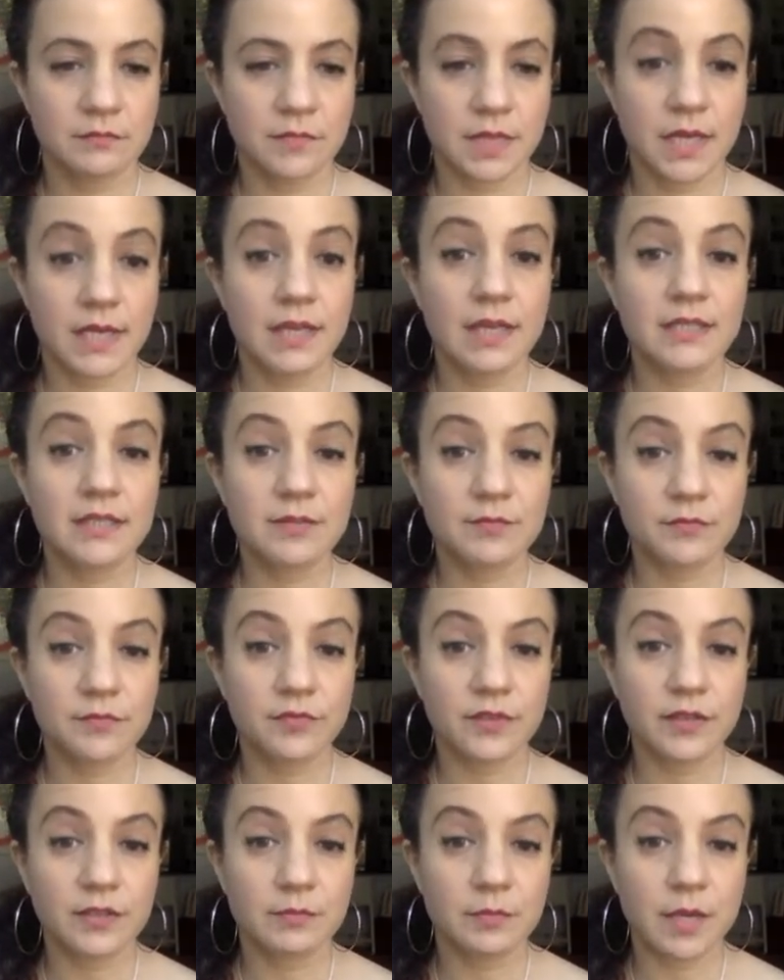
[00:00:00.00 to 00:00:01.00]
and get some
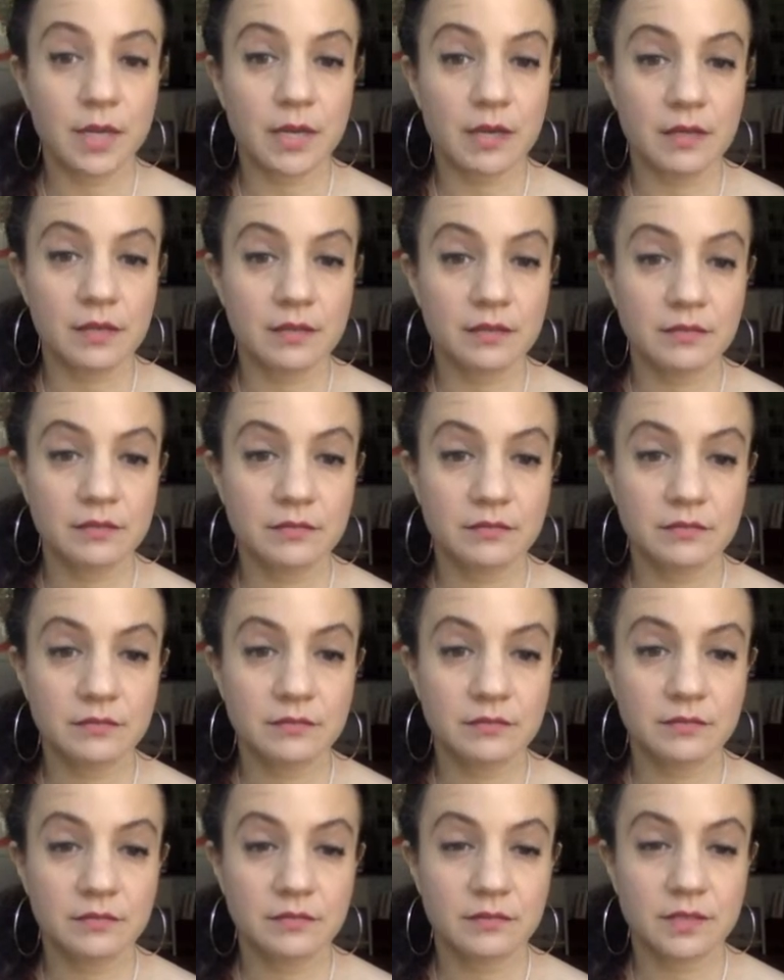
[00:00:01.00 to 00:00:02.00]
feedback,
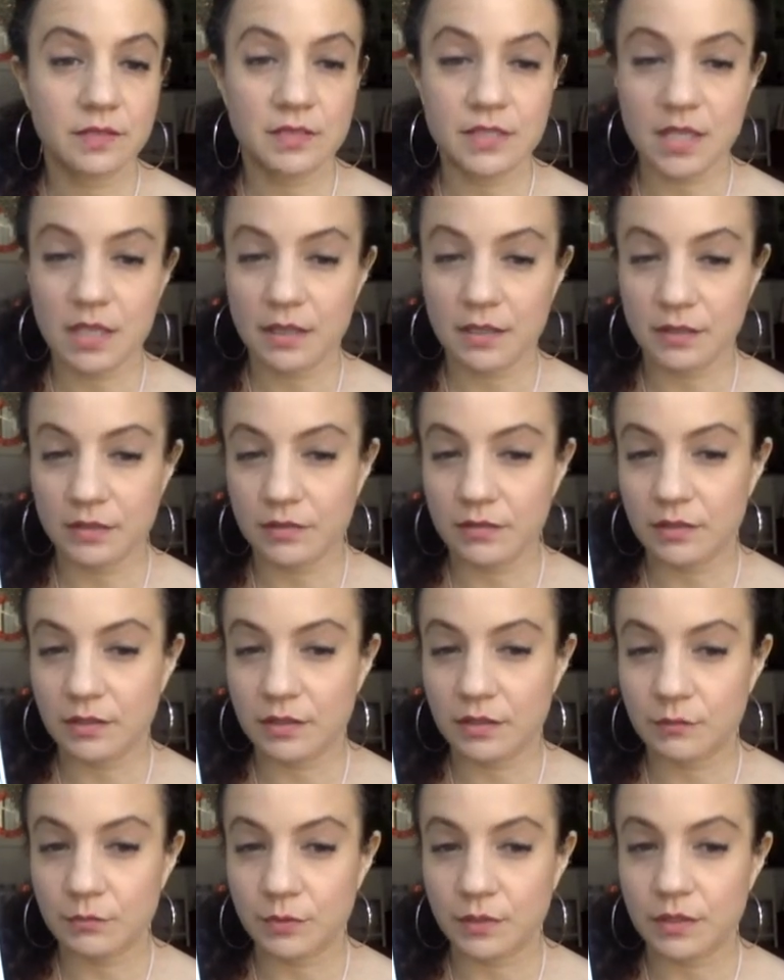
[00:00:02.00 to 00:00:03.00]
because
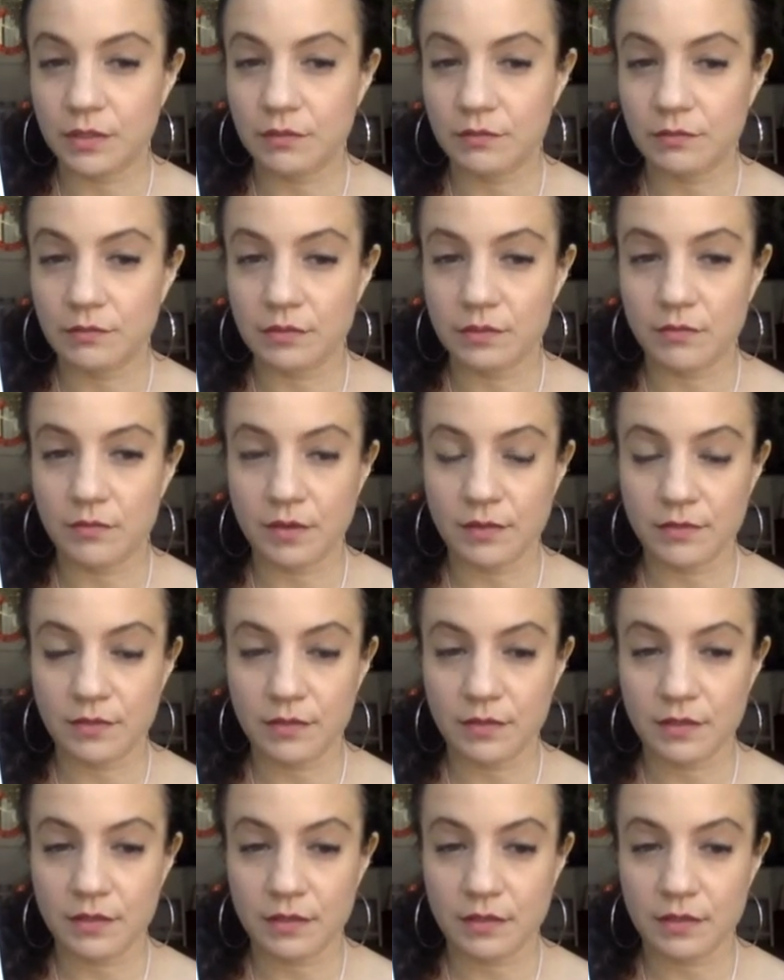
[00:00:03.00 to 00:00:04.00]
clearly we don't know
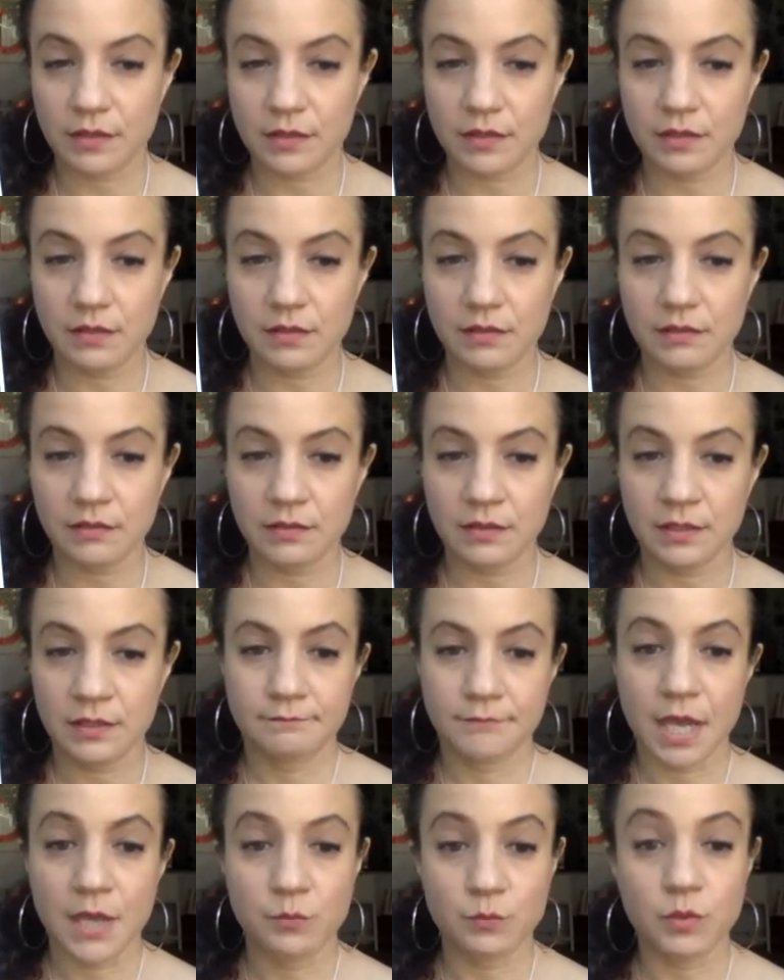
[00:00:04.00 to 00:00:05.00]
everything here
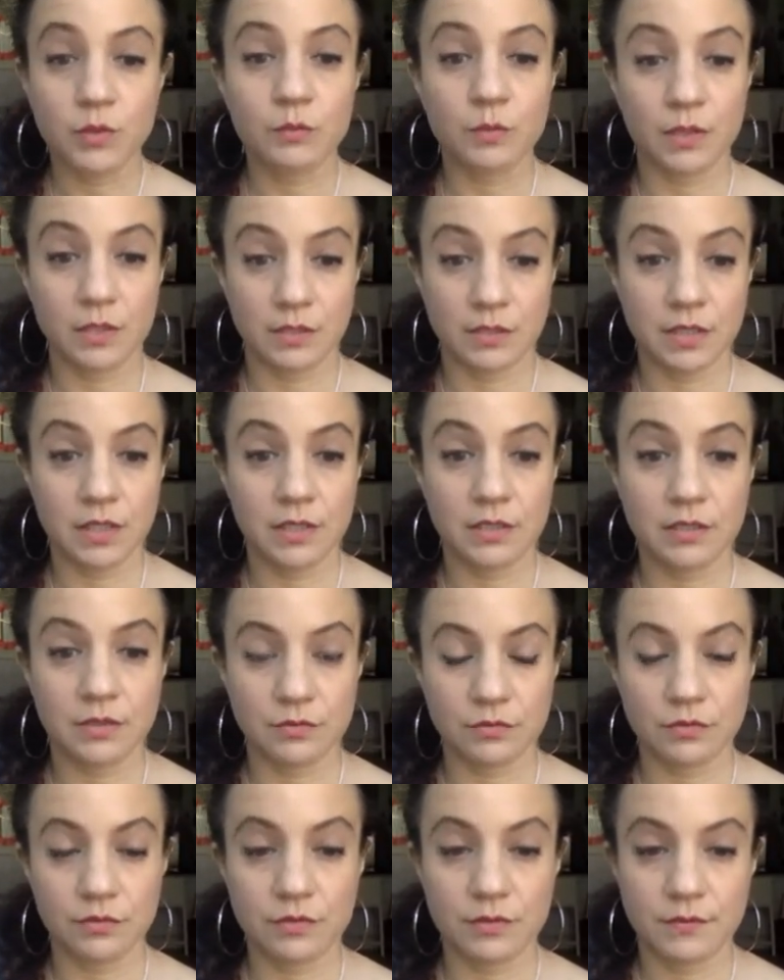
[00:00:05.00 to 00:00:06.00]
and we want to take
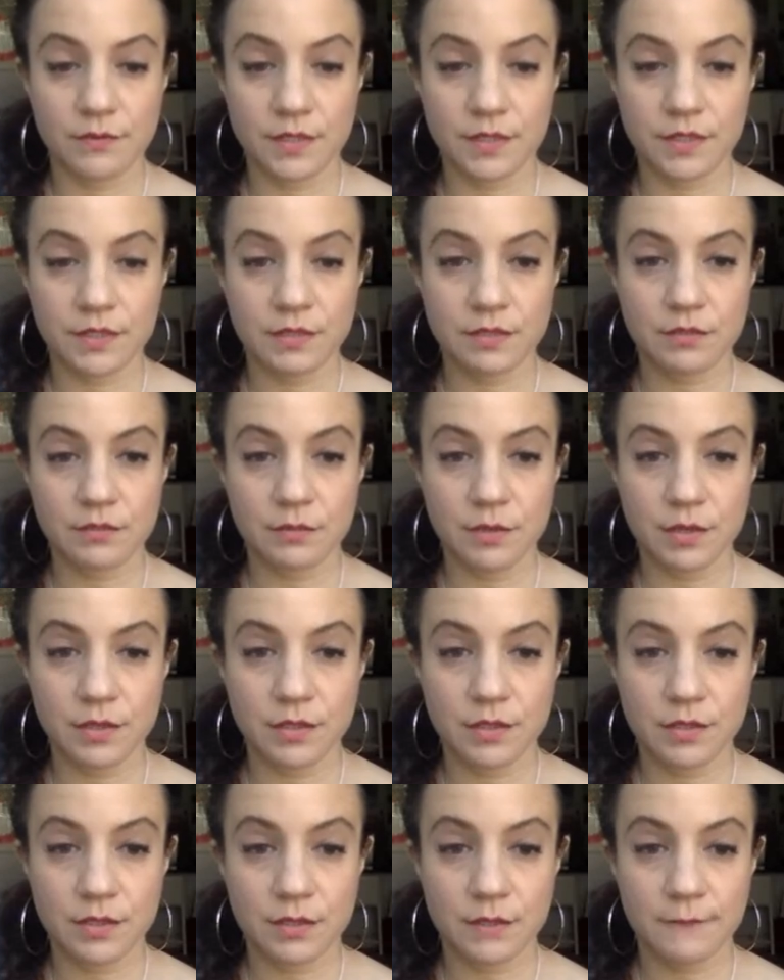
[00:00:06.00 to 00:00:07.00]
control of the
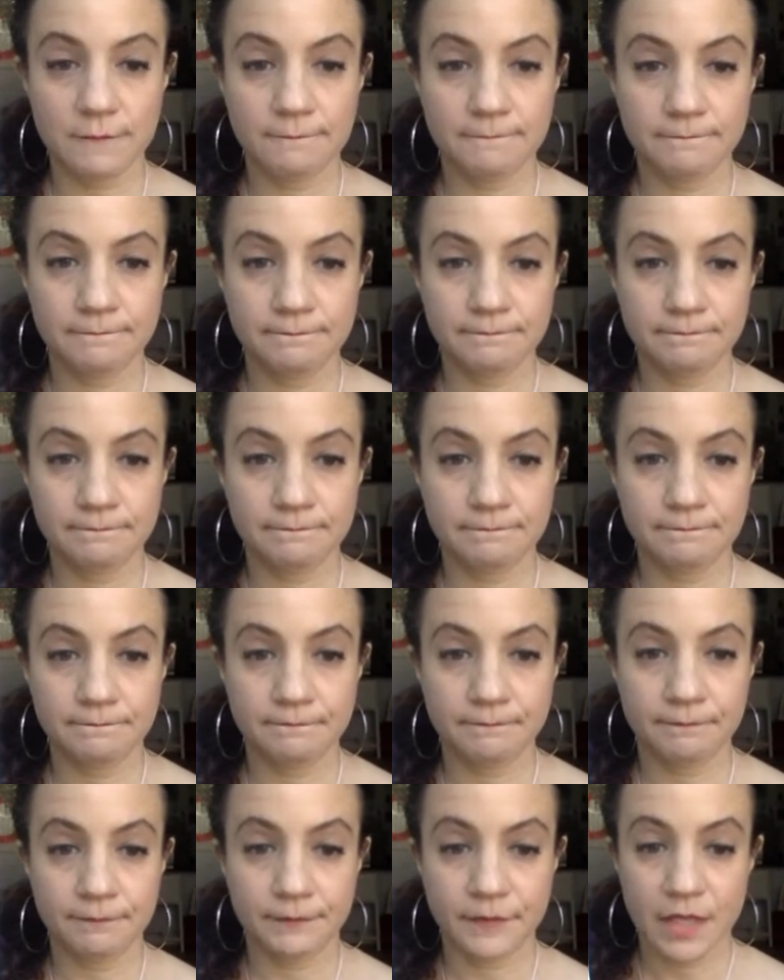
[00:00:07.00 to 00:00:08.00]
situation.
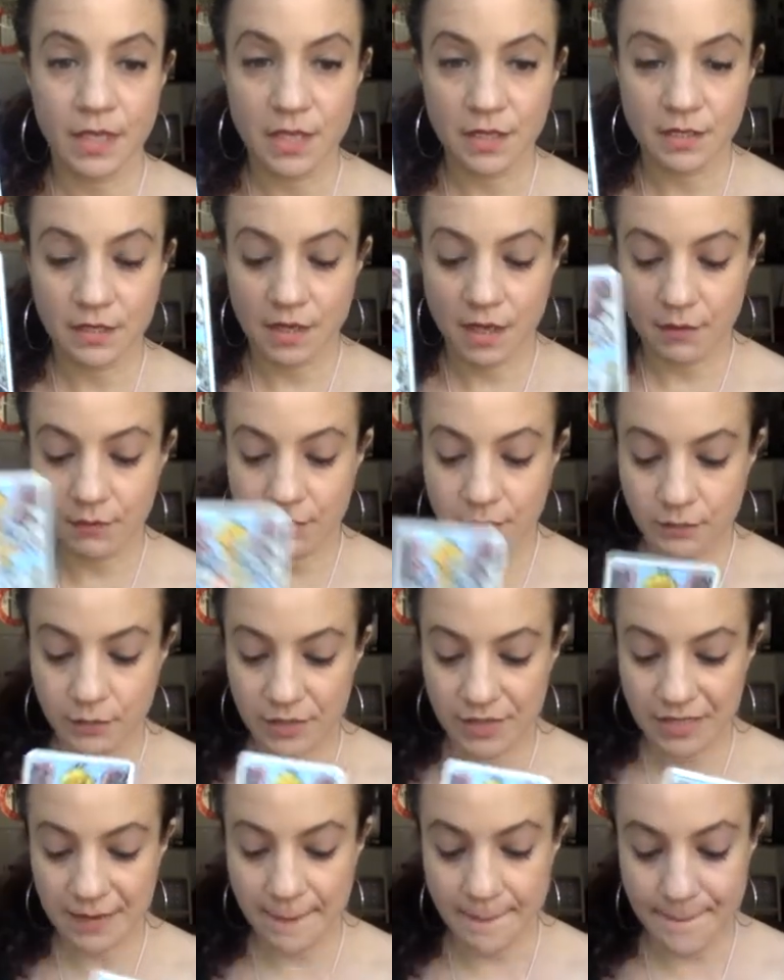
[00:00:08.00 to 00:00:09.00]
Now when we
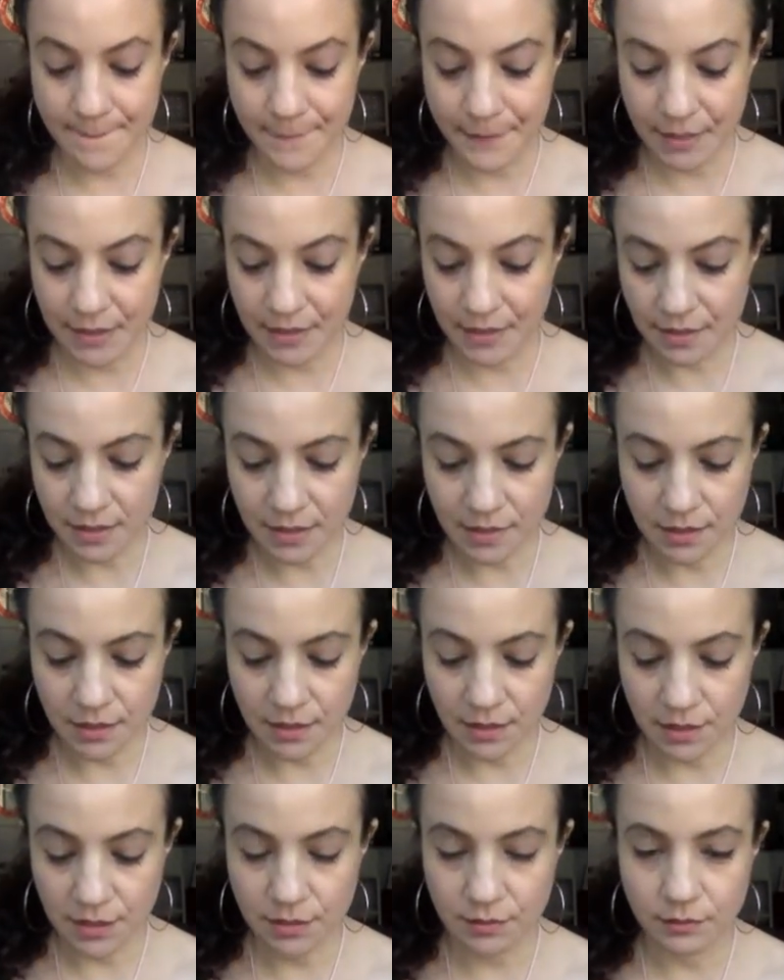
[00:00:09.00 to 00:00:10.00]
combine
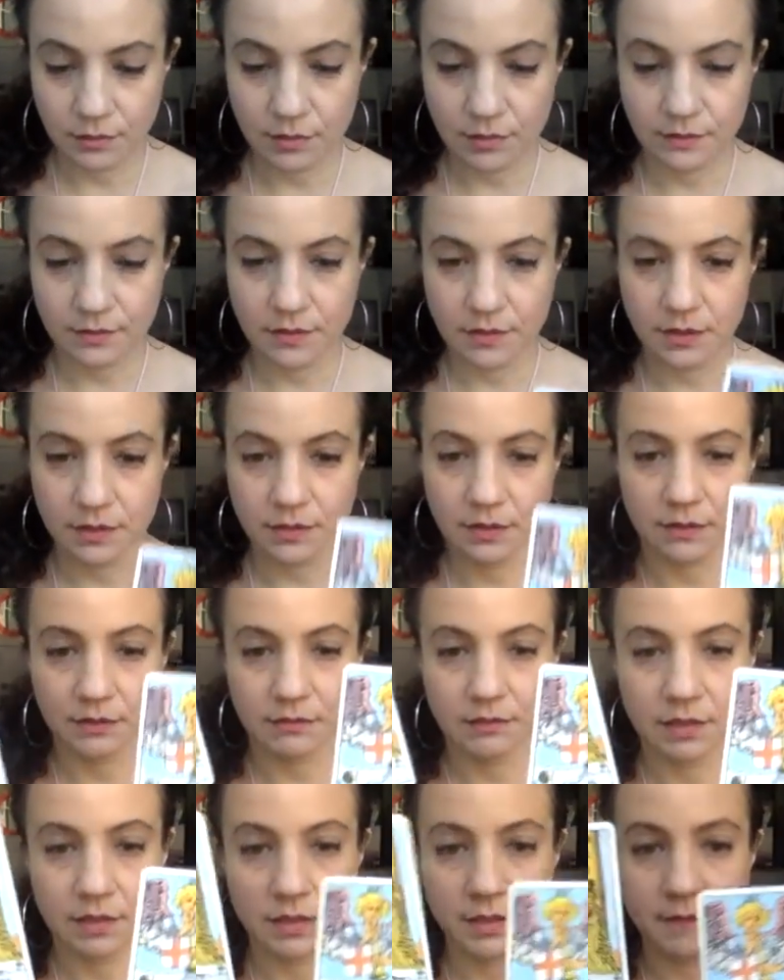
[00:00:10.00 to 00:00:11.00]
the two of these,
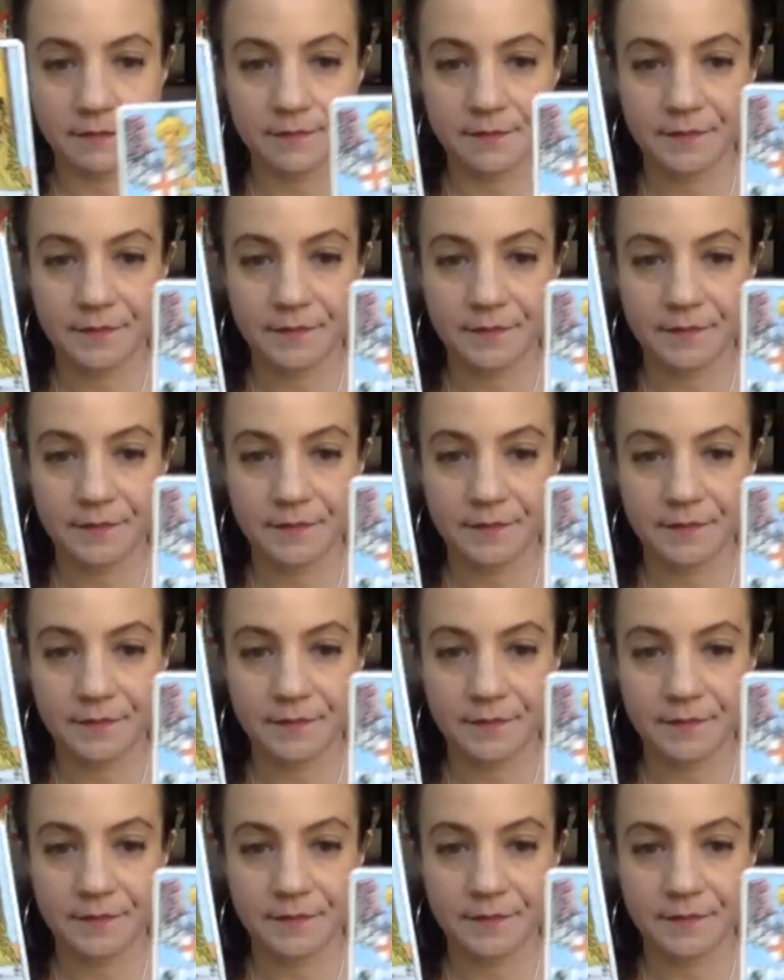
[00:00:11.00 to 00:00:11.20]
right?